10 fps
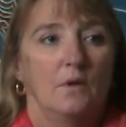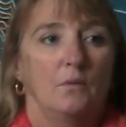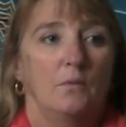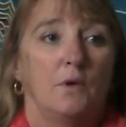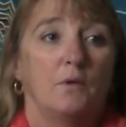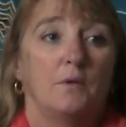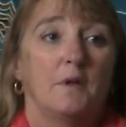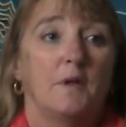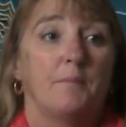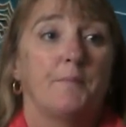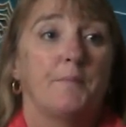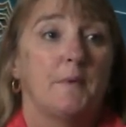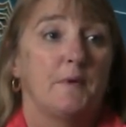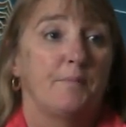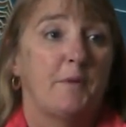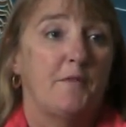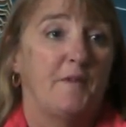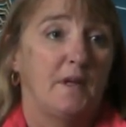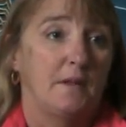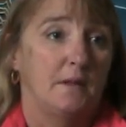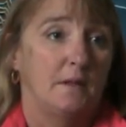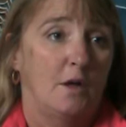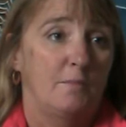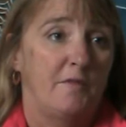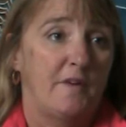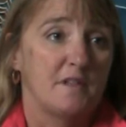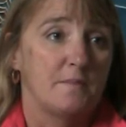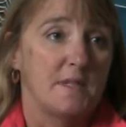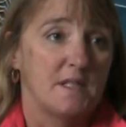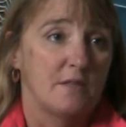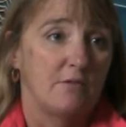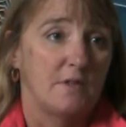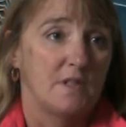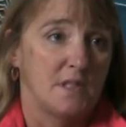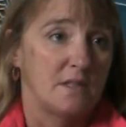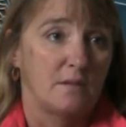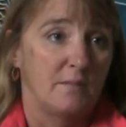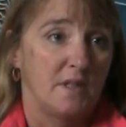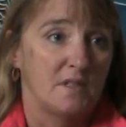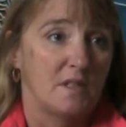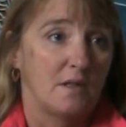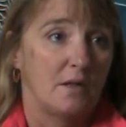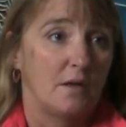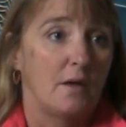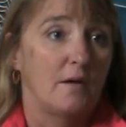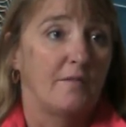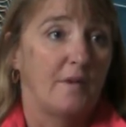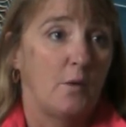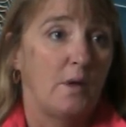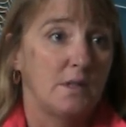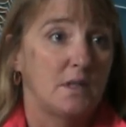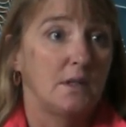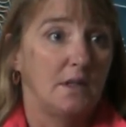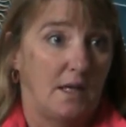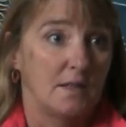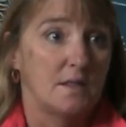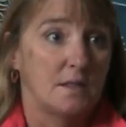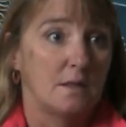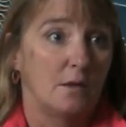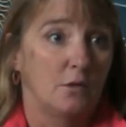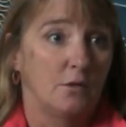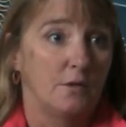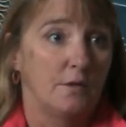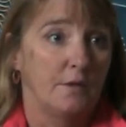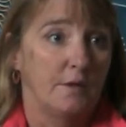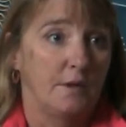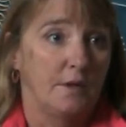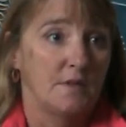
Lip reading: Well, both the Home Affairs Minister and the Assistant Minister voted yes on the